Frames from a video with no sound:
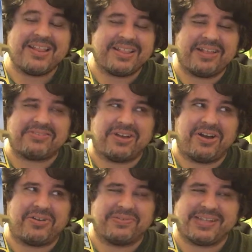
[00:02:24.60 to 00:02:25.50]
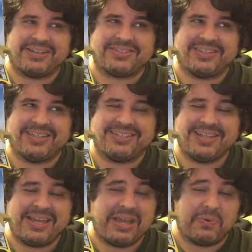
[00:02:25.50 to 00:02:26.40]
That song was actually
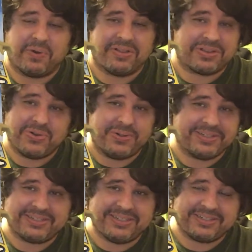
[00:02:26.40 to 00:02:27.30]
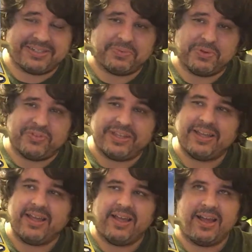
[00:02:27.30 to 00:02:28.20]
in one of the coolest scenes in the movie.
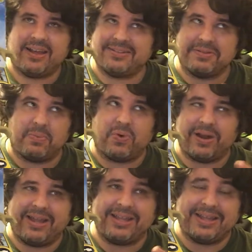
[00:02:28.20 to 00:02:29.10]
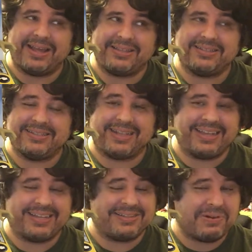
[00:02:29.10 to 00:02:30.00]
The more I
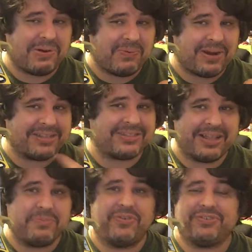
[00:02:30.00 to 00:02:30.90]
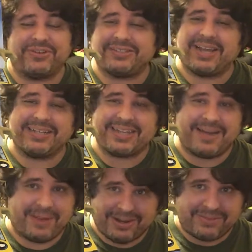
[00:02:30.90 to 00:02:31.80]
like, when I saw that movie for a second
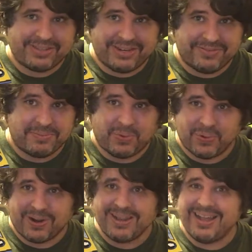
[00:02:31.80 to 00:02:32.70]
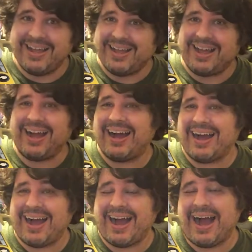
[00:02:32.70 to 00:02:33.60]
time, I loved it even more.
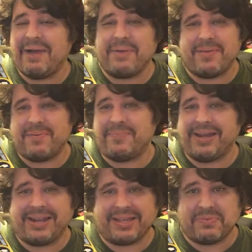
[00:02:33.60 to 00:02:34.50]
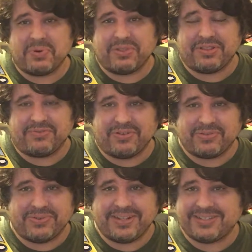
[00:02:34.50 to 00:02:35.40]
I might like it more than the
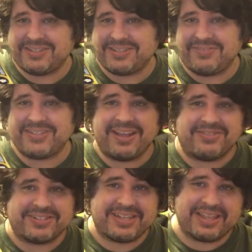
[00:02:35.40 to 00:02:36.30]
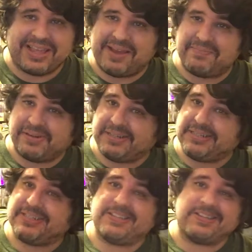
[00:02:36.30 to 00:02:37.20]
first one. It's tough to ever say that, but
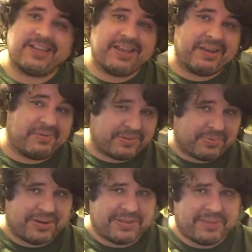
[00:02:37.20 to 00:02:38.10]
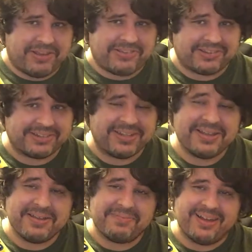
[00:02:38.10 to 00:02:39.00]
it was pretty amazing.
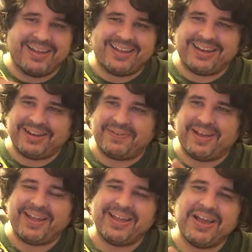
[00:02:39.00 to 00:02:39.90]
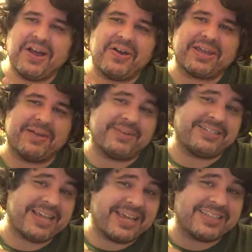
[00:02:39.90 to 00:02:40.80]
But anyway, okay, I'm going to
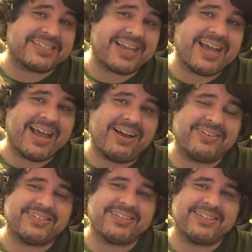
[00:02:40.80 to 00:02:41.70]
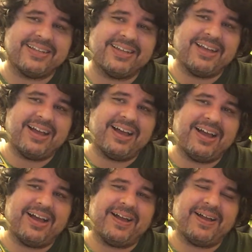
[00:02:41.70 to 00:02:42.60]
take this guy out,
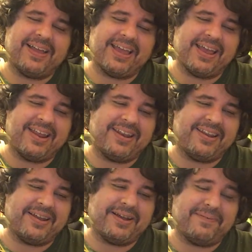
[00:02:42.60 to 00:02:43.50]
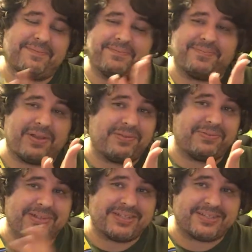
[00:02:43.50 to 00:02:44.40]
and
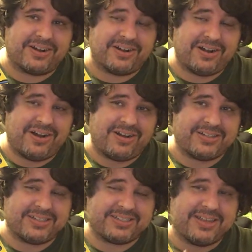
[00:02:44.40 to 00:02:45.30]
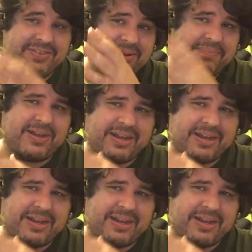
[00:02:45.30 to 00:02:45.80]
we'll get started on just giving him